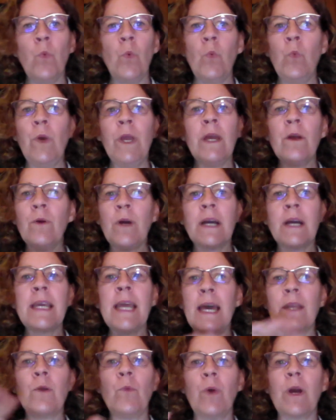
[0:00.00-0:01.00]
we
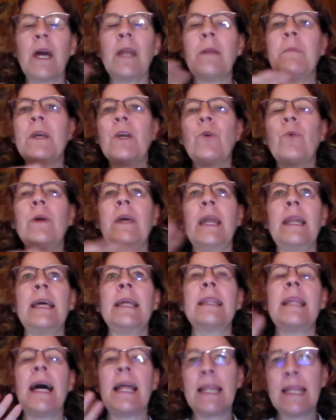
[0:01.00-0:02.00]
again we're going to be
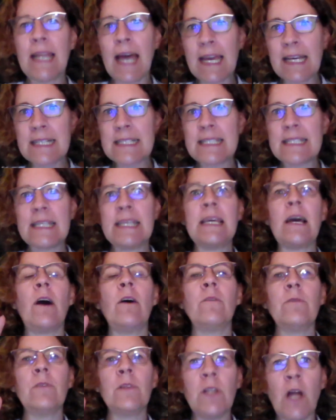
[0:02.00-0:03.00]
creating that legacy
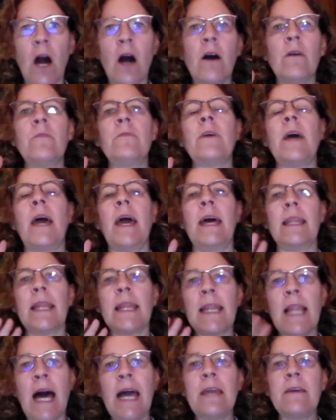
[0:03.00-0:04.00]
of love
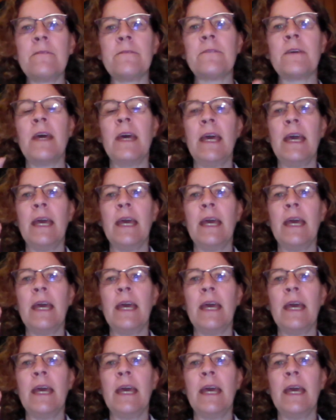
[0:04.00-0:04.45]
and life